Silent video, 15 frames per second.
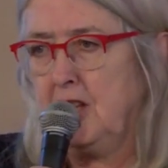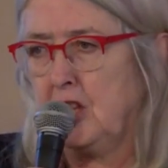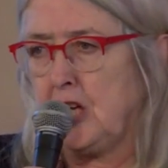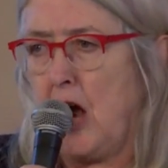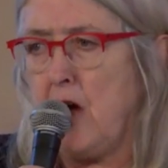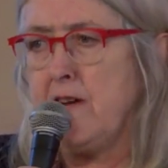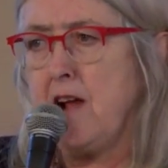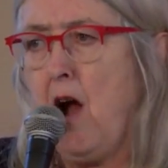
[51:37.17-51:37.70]

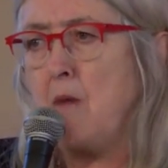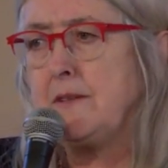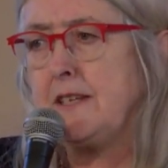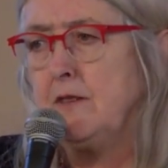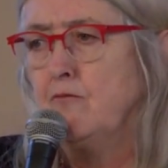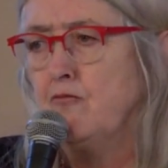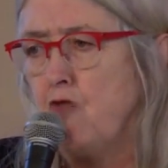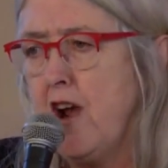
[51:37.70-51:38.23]
throwing up
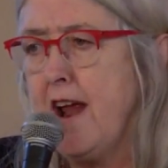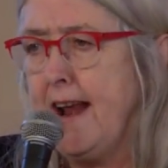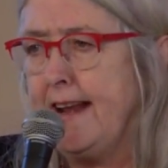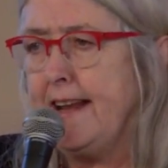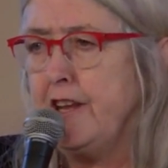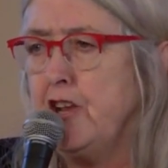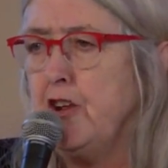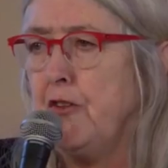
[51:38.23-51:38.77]
some
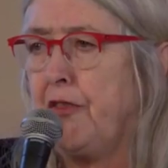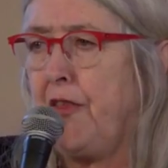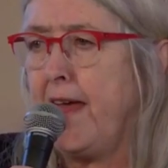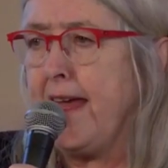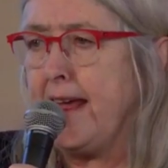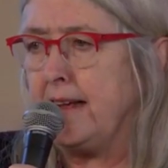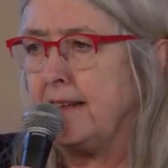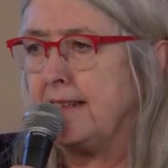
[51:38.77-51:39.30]
really new
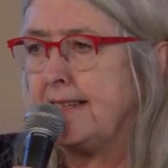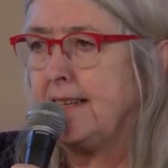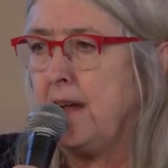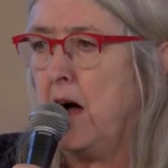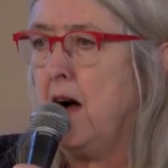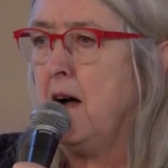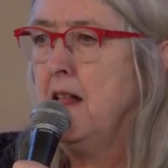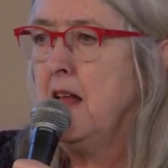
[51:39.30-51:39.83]
things
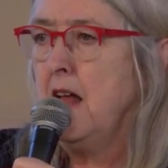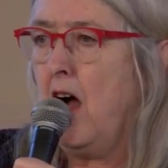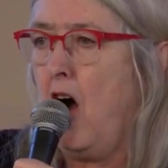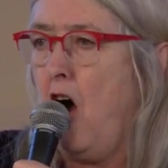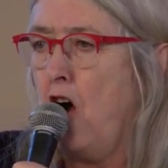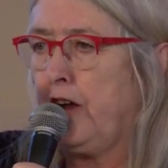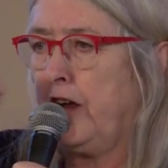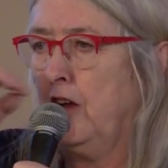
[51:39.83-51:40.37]
uh,
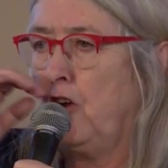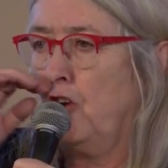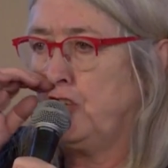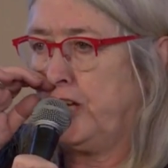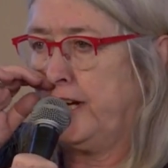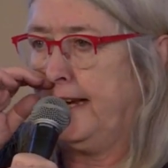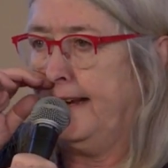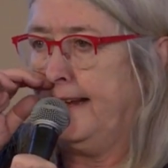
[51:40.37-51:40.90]

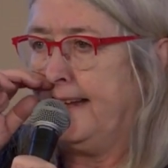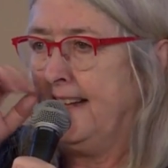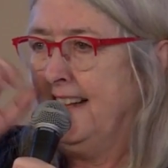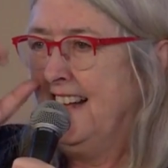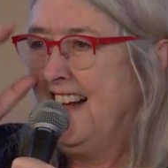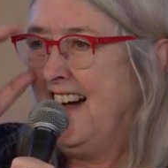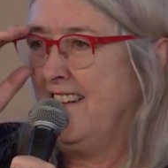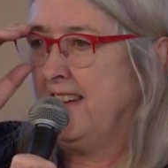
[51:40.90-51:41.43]
archaeologically.
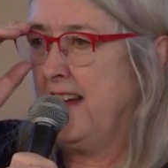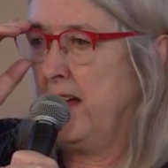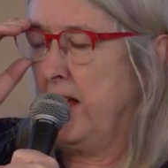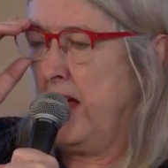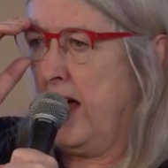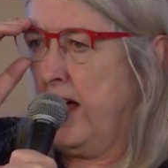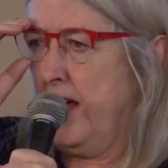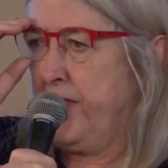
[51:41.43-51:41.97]
And
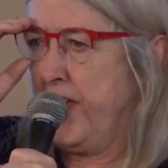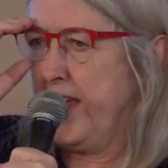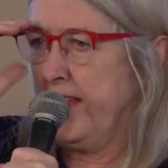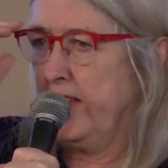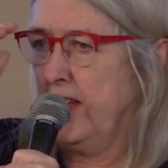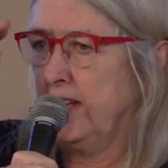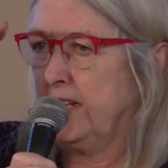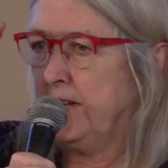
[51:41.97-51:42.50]
uh, I
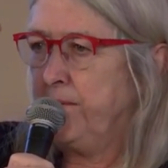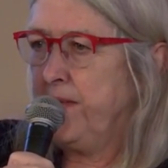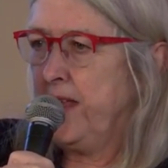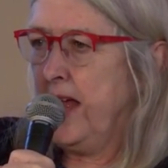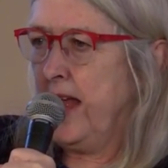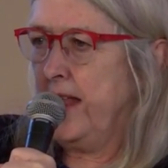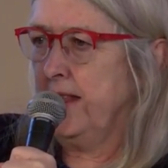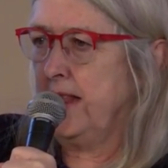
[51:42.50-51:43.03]
think that
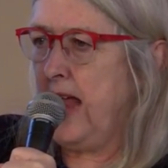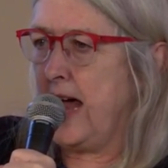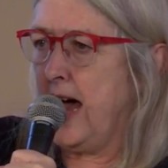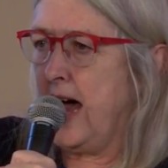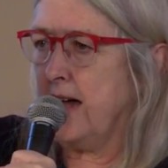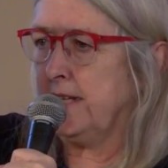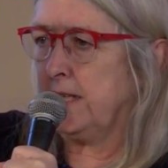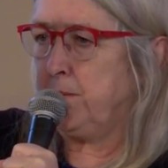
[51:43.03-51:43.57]
there
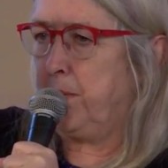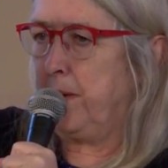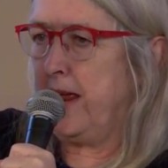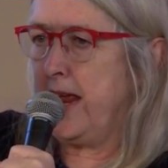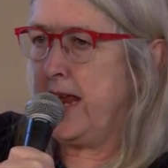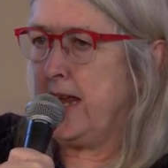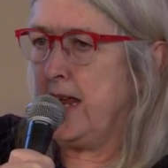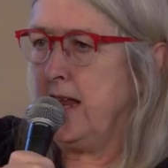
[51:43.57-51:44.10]
has
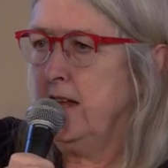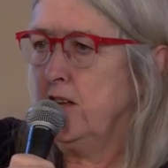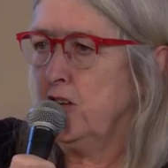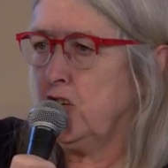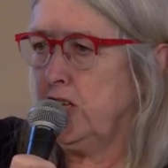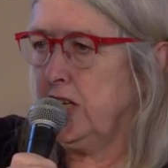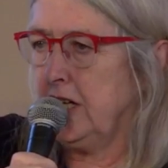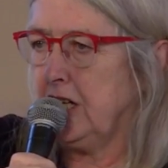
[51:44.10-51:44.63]
been,
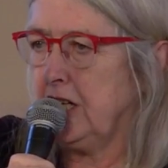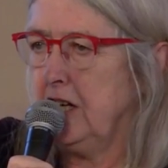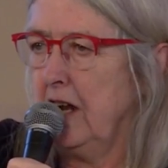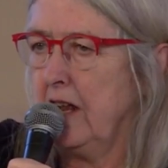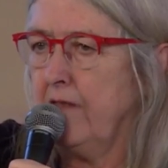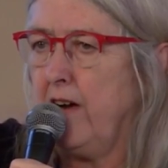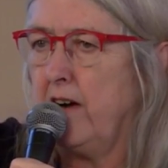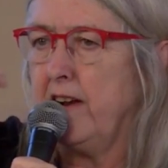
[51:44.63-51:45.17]

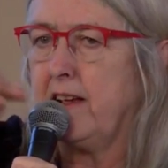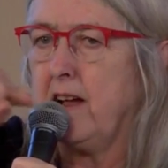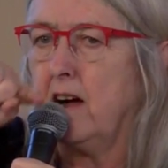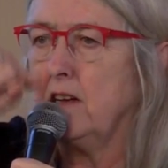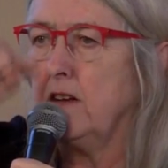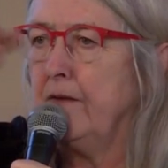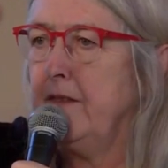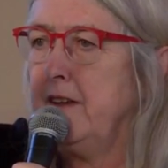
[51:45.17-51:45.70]
traditionally, a very
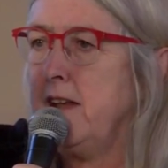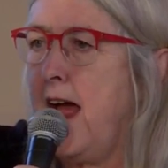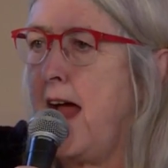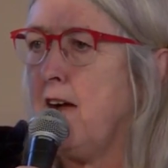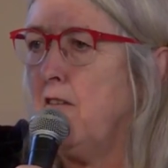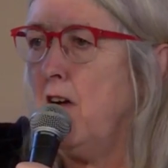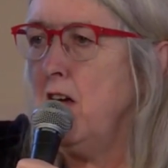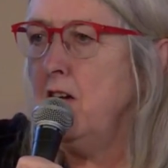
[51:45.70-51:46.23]
kind of
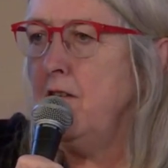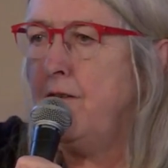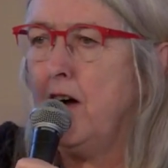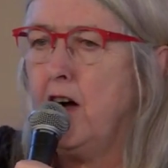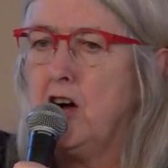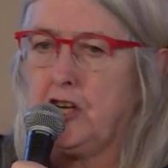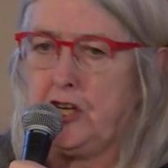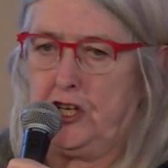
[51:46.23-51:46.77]
narrow
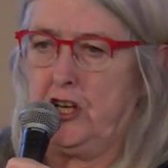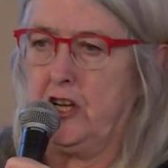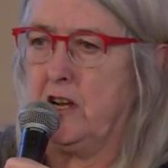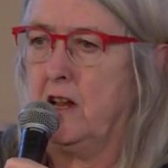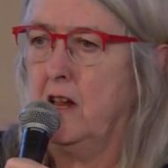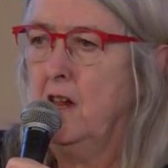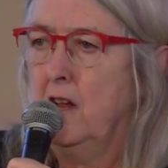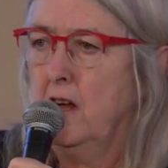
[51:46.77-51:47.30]

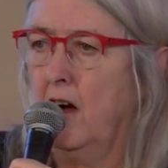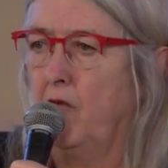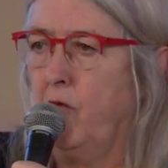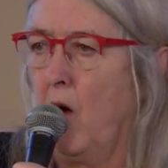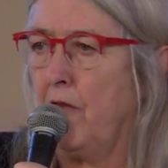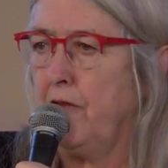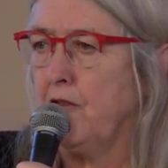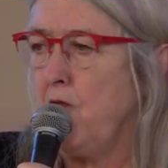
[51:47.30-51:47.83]
version of
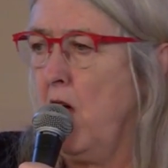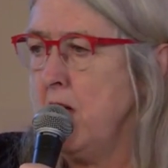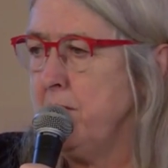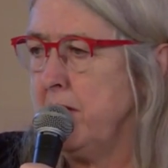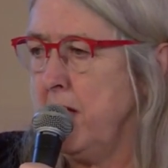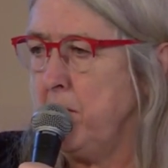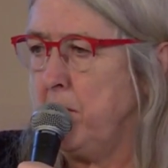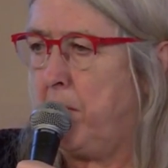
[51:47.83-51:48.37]
what the
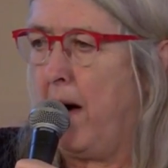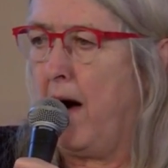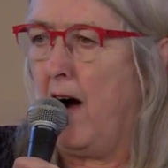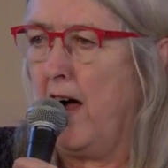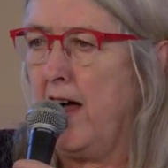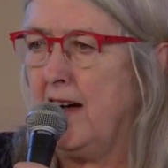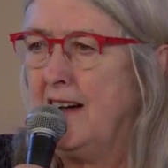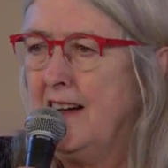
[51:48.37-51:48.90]
Roman
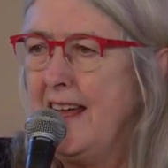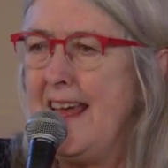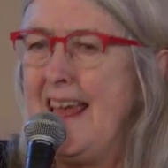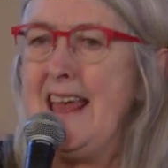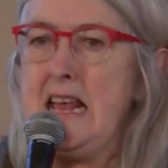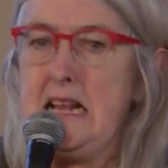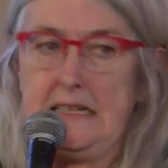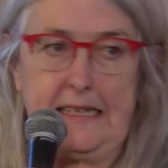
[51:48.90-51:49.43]
Empire
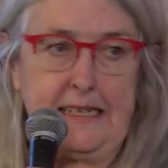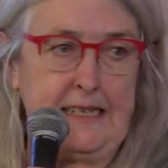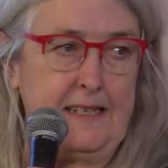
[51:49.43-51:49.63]
is,